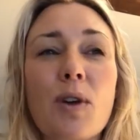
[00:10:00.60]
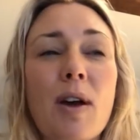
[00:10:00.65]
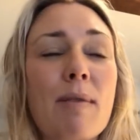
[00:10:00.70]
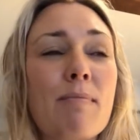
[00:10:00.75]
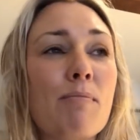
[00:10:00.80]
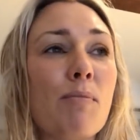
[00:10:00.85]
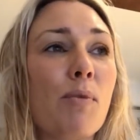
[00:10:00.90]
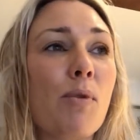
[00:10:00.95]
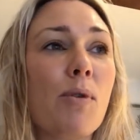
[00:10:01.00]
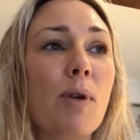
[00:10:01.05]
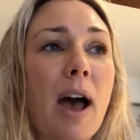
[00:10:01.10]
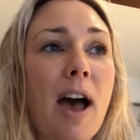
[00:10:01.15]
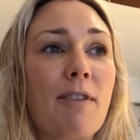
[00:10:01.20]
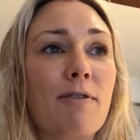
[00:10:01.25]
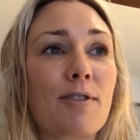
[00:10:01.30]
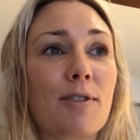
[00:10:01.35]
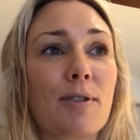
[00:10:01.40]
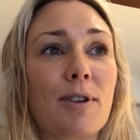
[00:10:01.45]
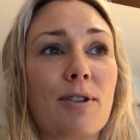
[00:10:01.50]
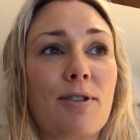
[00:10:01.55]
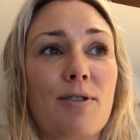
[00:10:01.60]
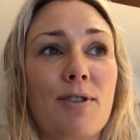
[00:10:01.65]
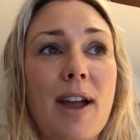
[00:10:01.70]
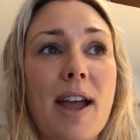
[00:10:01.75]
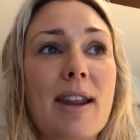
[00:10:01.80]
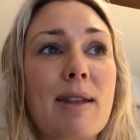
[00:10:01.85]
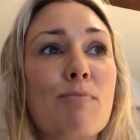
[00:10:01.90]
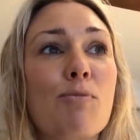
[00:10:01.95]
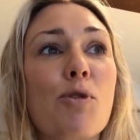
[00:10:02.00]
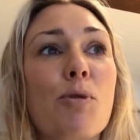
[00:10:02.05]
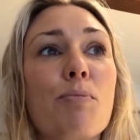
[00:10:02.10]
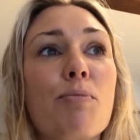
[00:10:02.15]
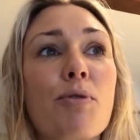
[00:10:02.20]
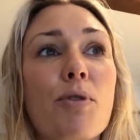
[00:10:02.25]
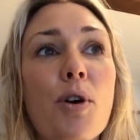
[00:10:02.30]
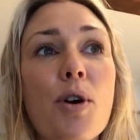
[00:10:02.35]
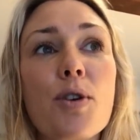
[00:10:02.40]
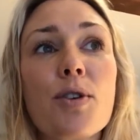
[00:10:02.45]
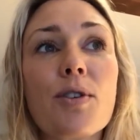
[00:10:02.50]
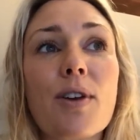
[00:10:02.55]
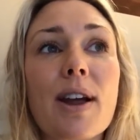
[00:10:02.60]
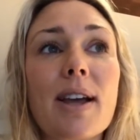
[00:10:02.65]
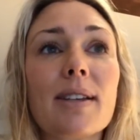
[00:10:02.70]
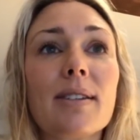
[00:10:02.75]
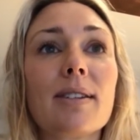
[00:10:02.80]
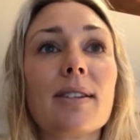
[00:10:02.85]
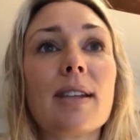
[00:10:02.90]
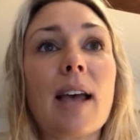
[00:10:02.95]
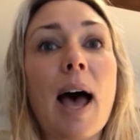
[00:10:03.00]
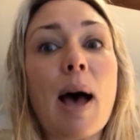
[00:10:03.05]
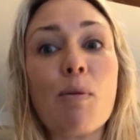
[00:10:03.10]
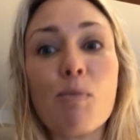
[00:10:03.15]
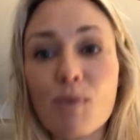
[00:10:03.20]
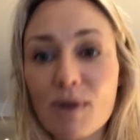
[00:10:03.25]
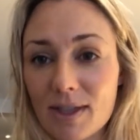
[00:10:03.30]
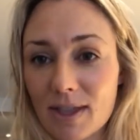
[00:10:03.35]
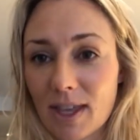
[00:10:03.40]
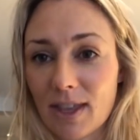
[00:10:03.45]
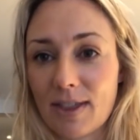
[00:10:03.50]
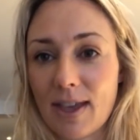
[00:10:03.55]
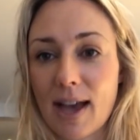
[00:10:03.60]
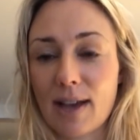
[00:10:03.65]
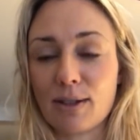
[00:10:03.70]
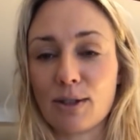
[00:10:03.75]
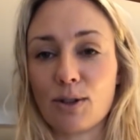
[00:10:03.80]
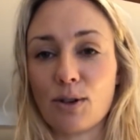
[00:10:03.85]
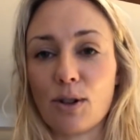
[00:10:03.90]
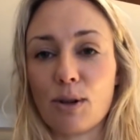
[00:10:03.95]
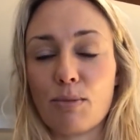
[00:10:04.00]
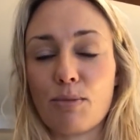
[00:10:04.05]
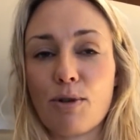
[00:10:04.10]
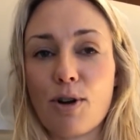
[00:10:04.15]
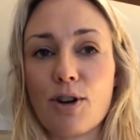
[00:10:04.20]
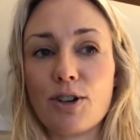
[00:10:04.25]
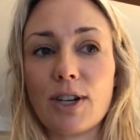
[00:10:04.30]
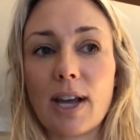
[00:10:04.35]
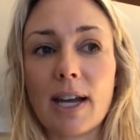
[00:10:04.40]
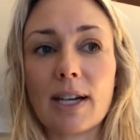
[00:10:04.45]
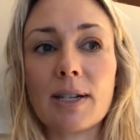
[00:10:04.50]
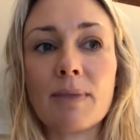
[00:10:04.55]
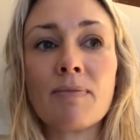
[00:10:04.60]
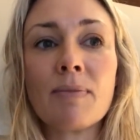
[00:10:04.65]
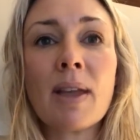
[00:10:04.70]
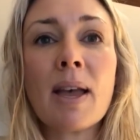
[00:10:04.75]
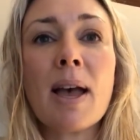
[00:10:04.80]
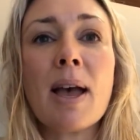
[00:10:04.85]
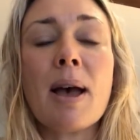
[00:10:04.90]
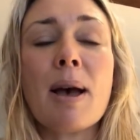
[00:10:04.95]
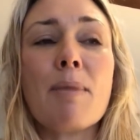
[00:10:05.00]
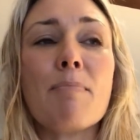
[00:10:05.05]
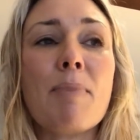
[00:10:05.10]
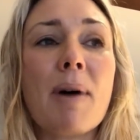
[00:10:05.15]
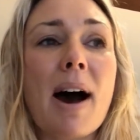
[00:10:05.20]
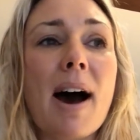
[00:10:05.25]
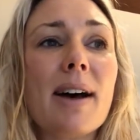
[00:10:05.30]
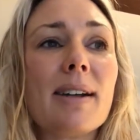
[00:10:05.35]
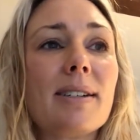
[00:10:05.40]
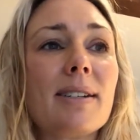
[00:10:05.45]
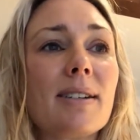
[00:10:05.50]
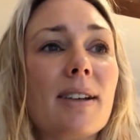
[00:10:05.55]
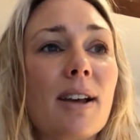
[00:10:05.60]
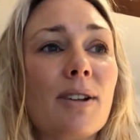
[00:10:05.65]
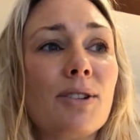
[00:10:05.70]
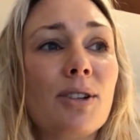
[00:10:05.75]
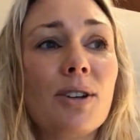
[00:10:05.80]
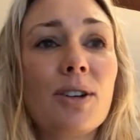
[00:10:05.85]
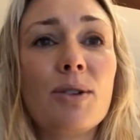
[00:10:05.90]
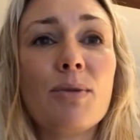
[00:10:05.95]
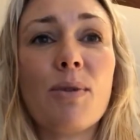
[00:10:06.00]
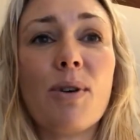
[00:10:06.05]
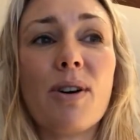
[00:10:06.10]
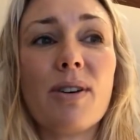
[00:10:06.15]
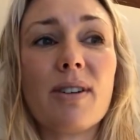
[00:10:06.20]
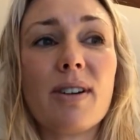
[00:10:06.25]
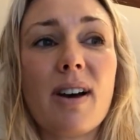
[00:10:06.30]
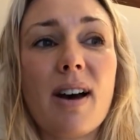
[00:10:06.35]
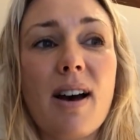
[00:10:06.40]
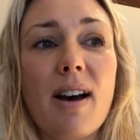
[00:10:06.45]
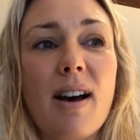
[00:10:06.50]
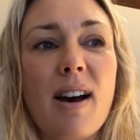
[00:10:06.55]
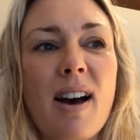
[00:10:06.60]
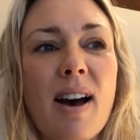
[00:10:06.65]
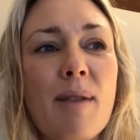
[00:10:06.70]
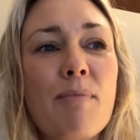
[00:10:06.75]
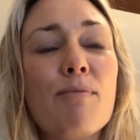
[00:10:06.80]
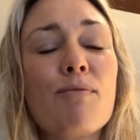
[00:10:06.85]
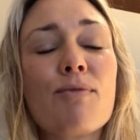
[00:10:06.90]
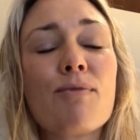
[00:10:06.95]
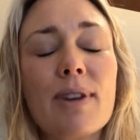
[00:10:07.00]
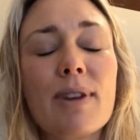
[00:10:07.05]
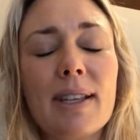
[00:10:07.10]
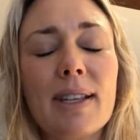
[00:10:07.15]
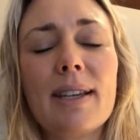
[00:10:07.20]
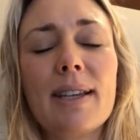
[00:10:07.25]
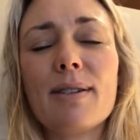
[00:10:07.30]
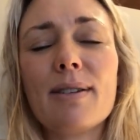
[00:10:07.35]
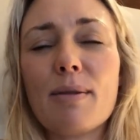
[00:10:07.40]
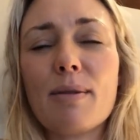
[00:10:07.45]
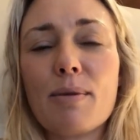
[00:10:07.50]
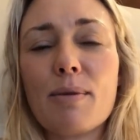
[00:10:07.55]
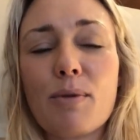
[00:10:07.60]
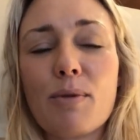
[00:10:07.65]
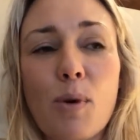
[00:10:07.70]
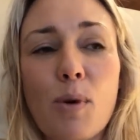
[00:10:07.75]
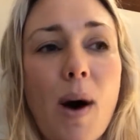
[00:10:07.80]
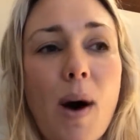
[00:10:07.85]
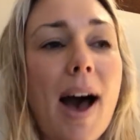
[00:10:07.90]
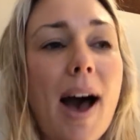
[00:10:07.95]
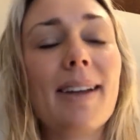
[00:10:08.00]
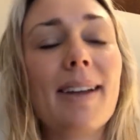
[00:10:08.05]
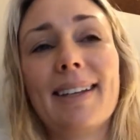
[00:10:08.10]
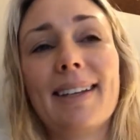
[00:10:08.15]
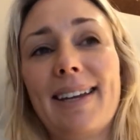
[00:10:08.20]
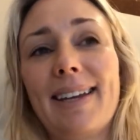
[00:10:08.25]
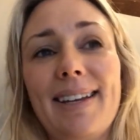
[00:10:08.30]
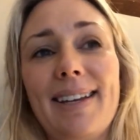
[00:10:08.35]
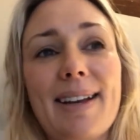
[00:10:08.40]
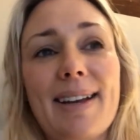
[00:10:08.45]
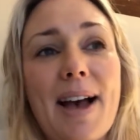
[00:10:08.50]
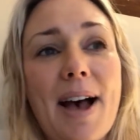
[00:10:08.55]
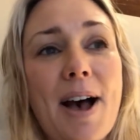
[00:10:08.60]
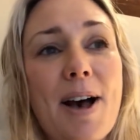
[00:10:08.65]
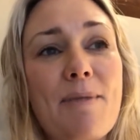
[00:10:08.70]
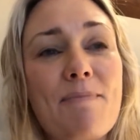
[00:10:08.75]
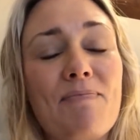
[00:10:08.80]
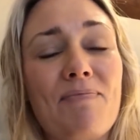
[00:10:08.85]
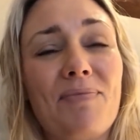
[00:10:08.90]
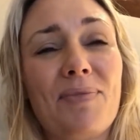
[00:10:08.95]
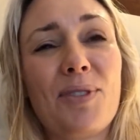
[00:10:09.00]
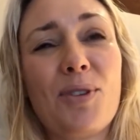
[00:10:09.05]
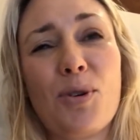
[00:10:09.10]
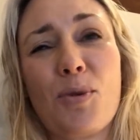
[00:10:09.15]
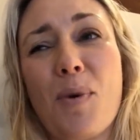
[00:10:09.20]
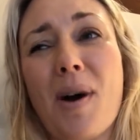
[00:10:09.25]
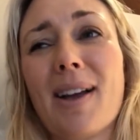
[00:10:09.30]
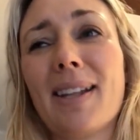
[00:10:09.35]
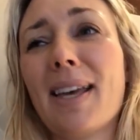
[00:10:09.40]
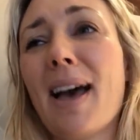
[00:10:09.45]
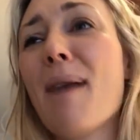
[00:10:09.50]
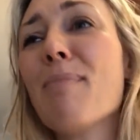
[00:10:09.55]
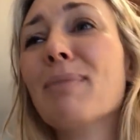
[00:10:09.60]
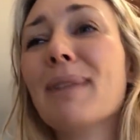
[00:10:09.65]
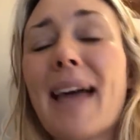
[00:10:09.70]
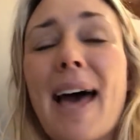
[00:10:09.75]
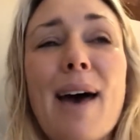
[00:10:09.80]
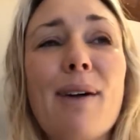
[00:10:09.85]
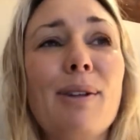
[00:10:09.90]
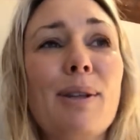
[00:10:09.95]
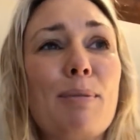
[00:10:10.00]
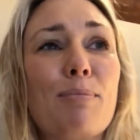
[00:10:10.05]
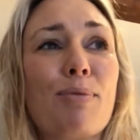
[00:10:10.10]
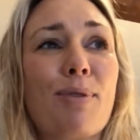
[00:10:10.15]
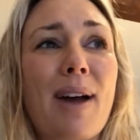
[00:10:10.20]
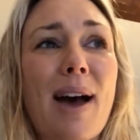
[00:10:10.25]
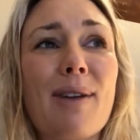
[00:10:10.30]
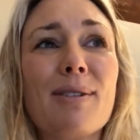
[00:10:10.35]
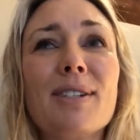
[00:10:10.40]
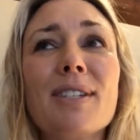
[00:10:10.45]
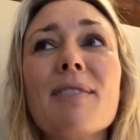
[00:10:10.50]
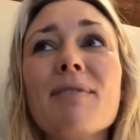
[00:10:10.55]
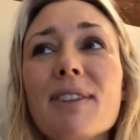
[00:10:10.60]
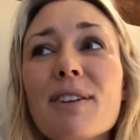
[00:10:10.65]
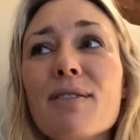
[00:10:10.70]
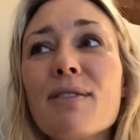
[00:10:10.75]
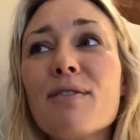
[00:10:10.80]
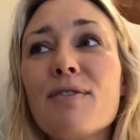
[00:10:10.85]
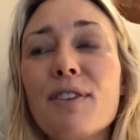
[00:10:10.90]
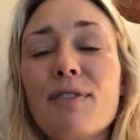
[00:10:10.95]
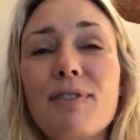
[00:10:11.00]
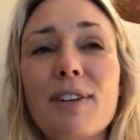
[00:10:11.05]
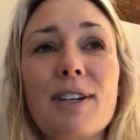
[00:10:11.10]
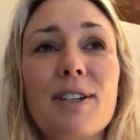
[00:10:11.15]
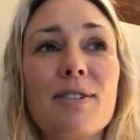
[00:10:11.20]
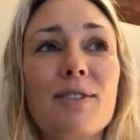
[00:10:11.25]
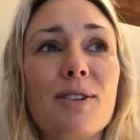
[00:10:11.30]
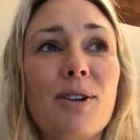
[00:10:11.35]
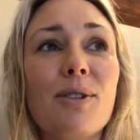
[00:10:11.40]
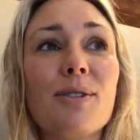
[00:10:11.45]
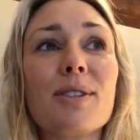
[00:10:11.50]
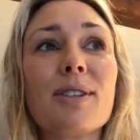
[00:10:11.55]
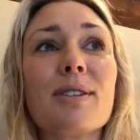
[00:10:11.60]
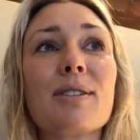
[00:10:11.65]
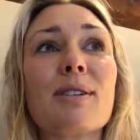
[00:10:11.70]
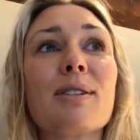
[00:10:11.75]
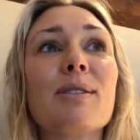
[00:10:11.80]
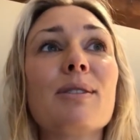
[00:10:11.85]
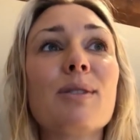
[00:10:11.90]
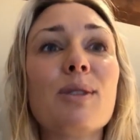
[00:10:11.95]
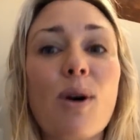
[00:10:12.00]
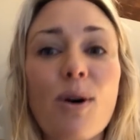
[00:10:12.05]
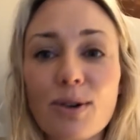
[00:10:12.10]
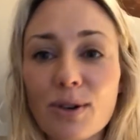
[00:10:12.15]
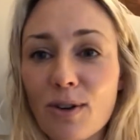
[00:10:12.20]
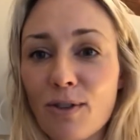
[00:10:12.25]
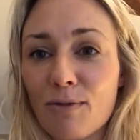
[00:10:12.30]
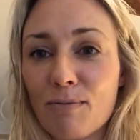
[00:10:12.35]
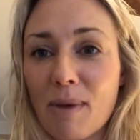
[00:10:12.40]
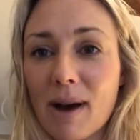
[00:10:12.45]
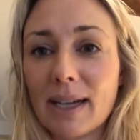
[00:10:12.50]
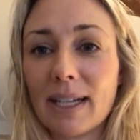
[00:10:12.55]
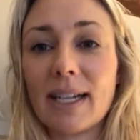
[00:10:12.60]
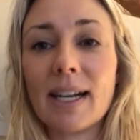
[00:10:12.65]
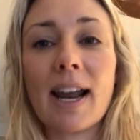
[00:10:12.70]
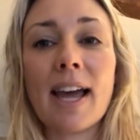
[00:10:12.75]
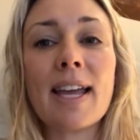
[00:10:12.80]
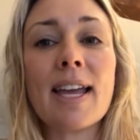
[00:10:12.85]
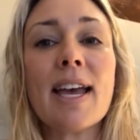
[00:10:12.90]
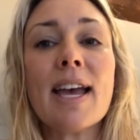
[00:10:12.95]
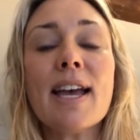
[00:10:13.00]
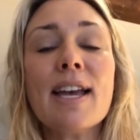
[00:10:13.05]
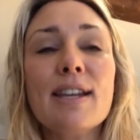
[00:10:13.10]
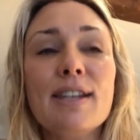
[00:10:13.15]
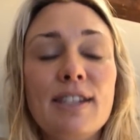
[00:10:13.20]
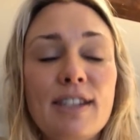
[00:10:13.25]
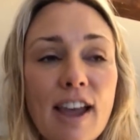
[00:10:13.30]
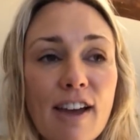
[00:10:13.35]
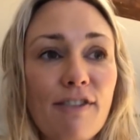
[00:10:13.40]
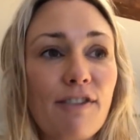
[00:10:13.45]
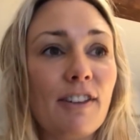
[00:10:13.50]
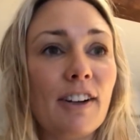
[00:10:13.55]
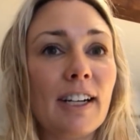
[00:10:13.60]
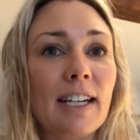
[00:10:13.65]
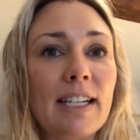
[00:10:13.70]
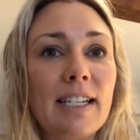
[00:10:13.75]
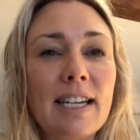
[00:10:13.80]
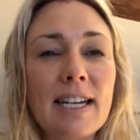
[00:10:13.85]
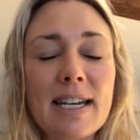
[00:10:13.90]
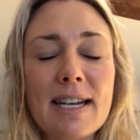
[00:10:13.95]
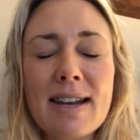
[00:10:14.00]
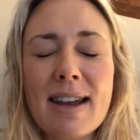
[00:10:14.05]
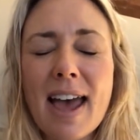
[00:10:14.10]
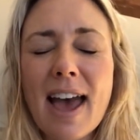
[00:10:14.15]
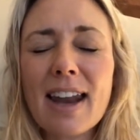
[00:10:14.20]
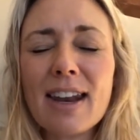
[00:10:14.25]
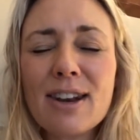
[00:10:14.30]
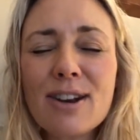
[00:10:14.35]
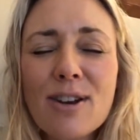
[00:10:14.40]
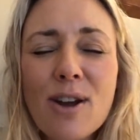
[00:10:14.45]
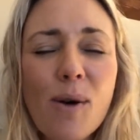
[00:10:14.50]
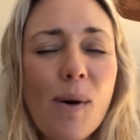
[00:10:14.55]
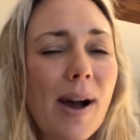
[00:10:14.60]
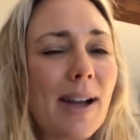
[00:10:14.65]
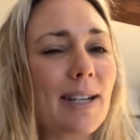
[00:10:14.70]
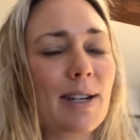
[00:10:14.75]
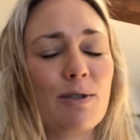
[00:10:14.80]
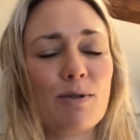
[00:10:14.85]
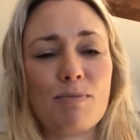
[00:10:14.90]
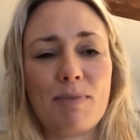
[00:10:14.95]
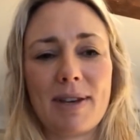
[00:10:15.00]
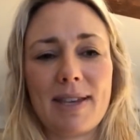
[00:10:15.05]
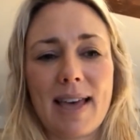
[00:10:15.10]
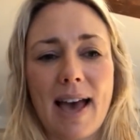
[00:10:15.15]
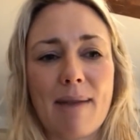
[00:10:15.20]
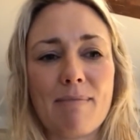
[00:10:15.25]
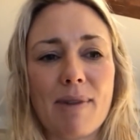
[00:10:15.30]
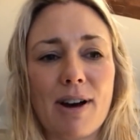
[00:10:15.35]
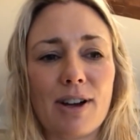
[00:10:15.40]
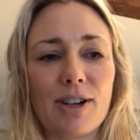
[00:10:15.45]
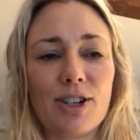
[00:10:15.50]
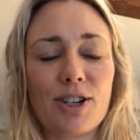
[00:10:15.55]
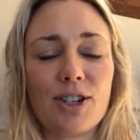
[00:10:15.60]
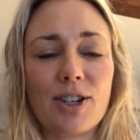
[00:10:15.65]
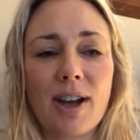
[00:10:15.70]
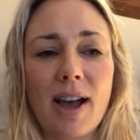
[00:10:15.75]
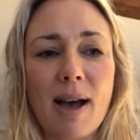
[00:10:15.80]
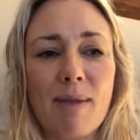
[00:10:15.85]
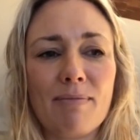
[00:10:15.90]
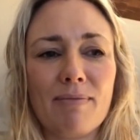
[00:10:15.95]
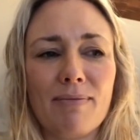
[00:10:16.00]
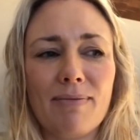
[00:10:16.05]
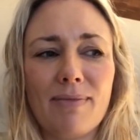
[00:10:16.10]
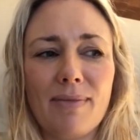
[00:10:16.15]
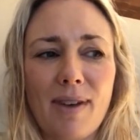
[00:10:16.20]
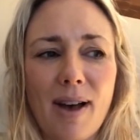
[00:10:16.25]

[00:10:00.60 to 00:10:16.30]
or I've created more progress with the $1,000 project. But I'll tell you what, I'm really quietly, not quietly, I'm loudly proud. $715 is a lot of money, and I definitely had no idea it would be that much. I'm